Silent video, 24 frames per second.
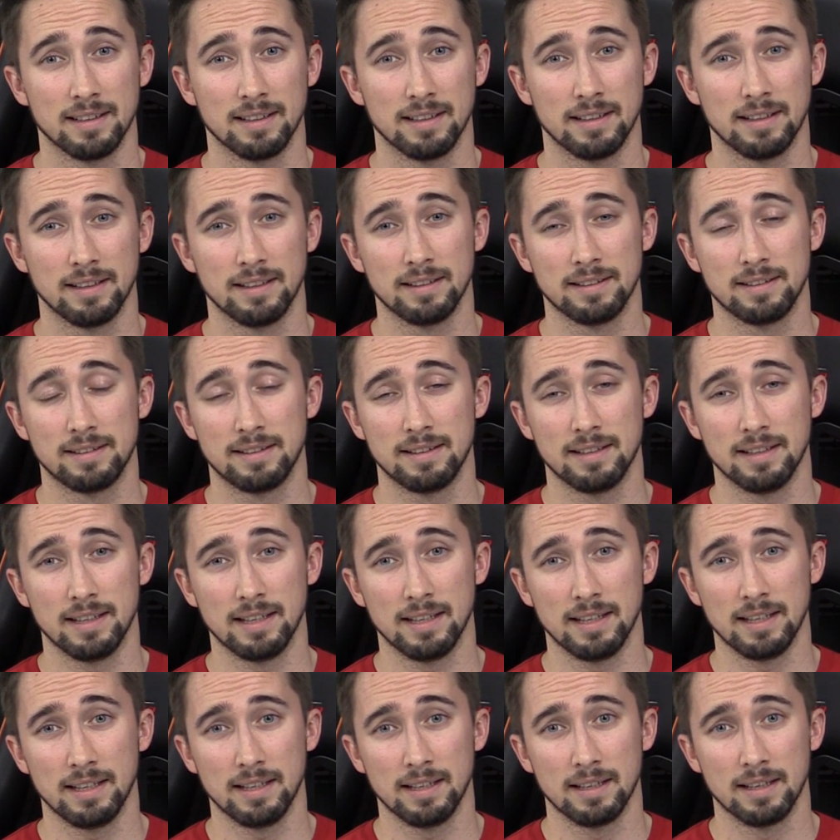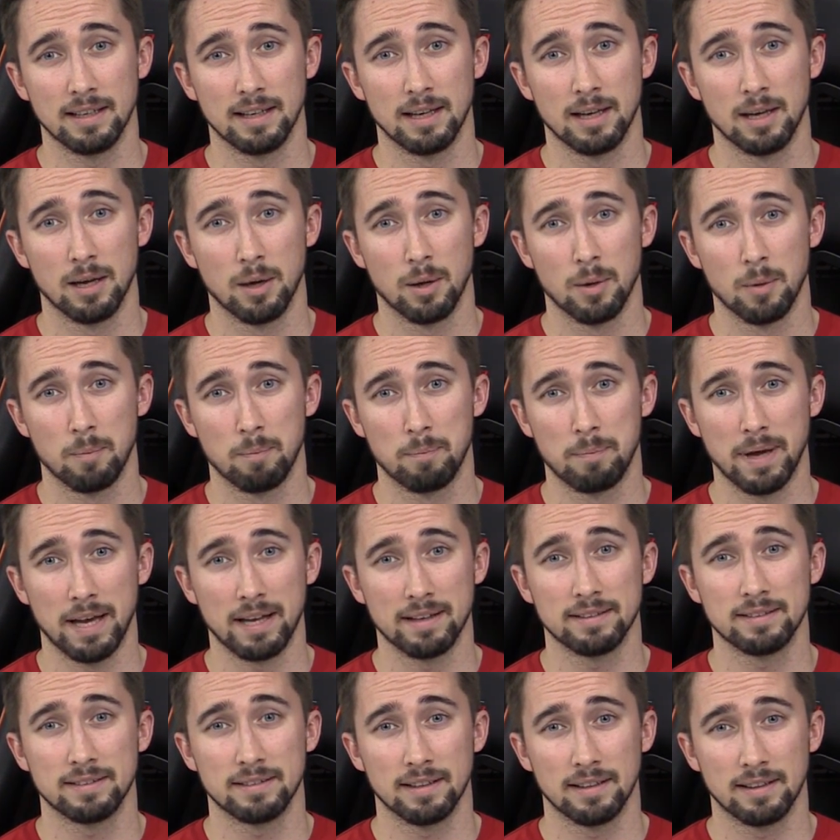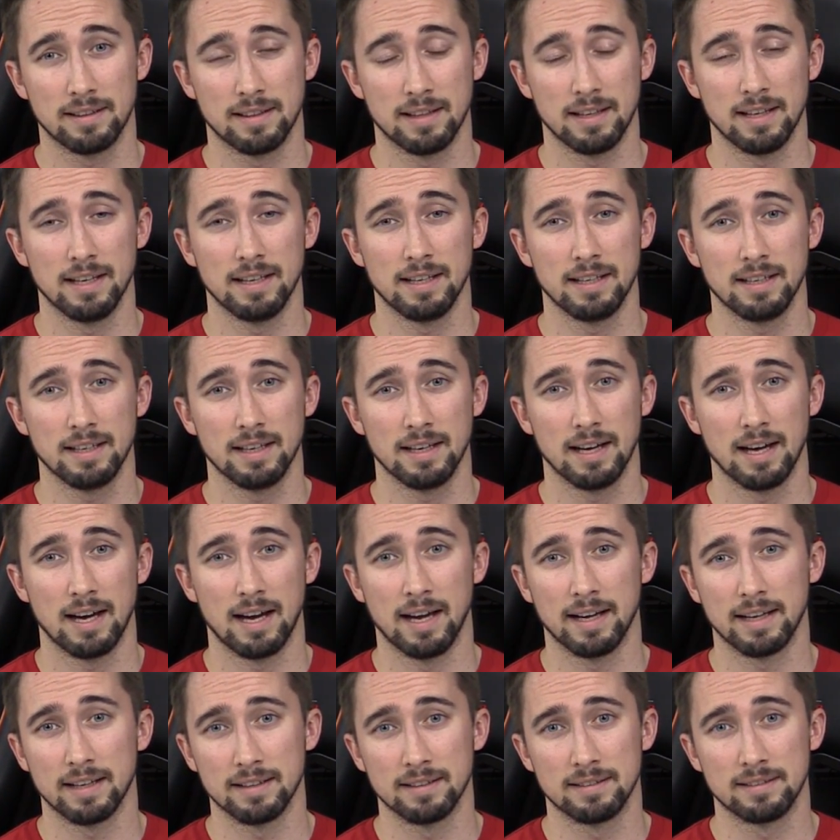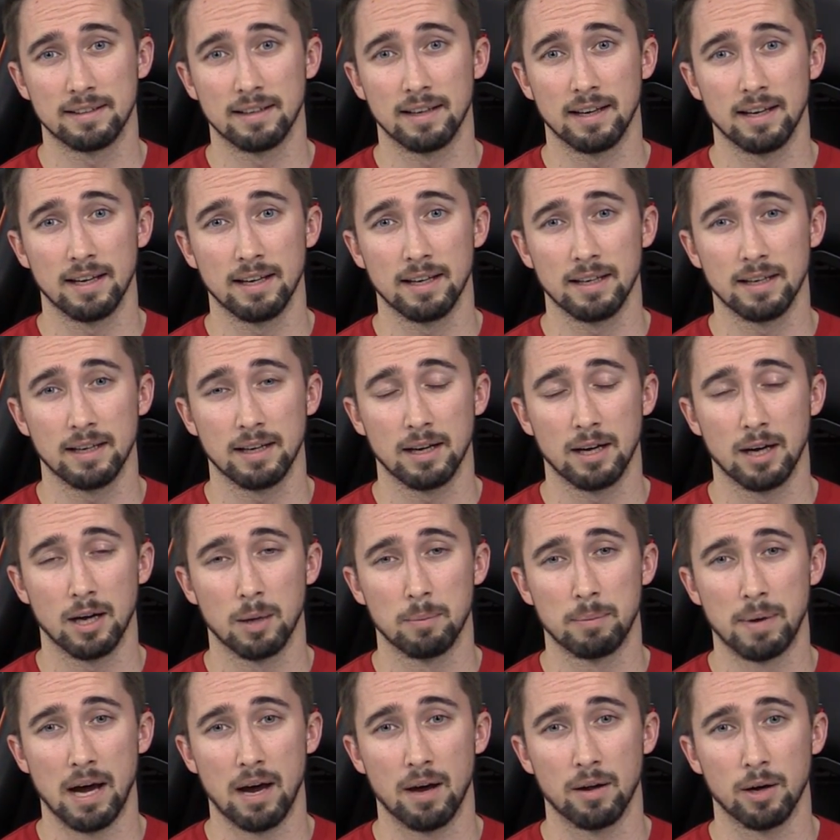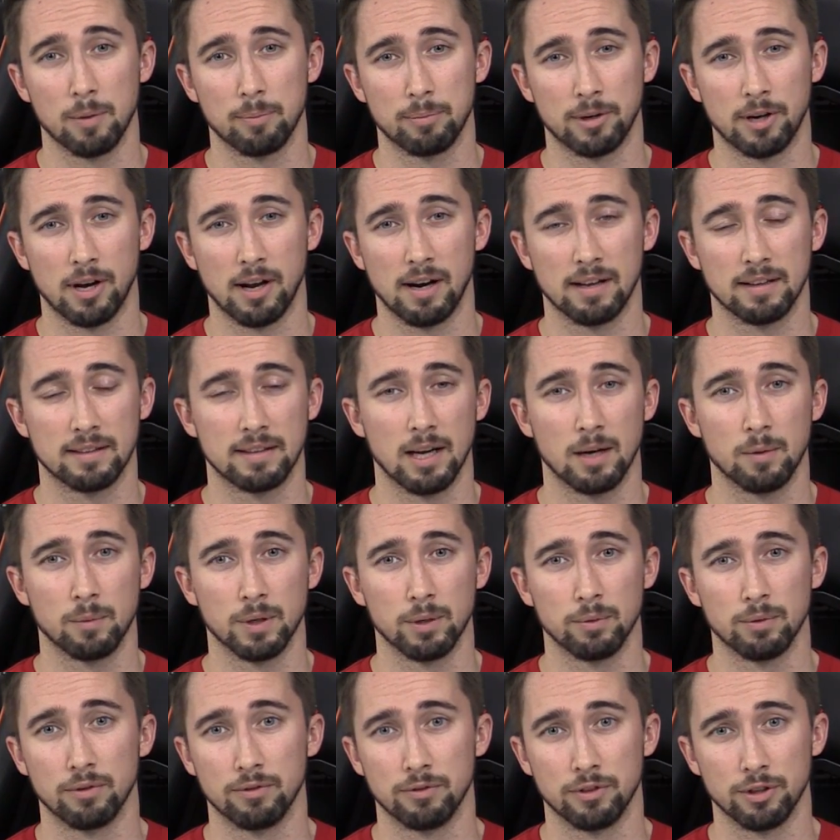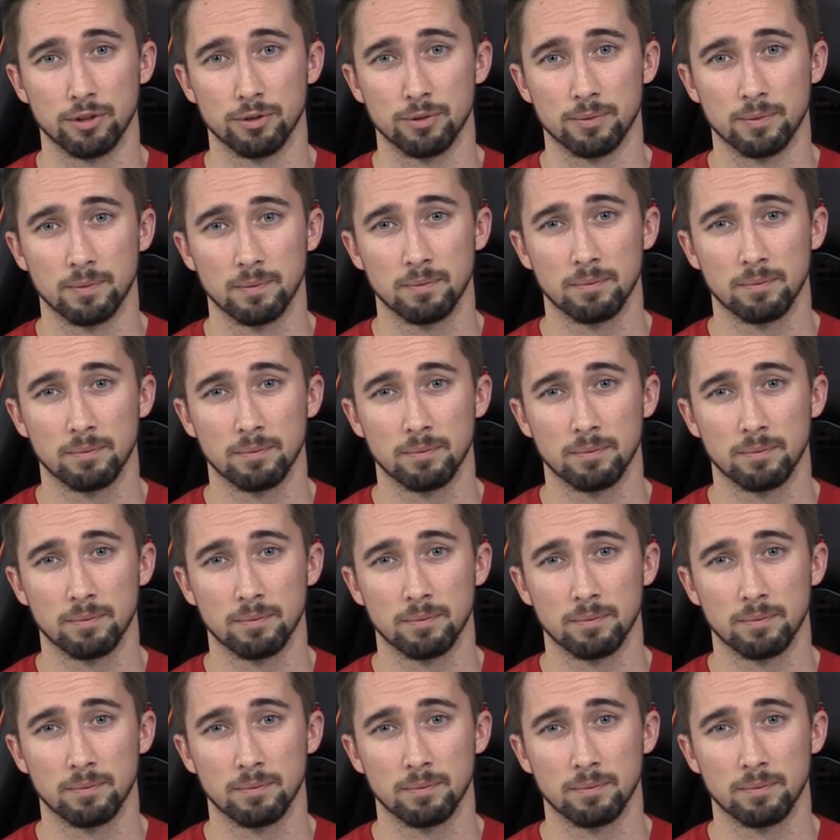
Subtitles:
is the Best thing I can say about a product that we review.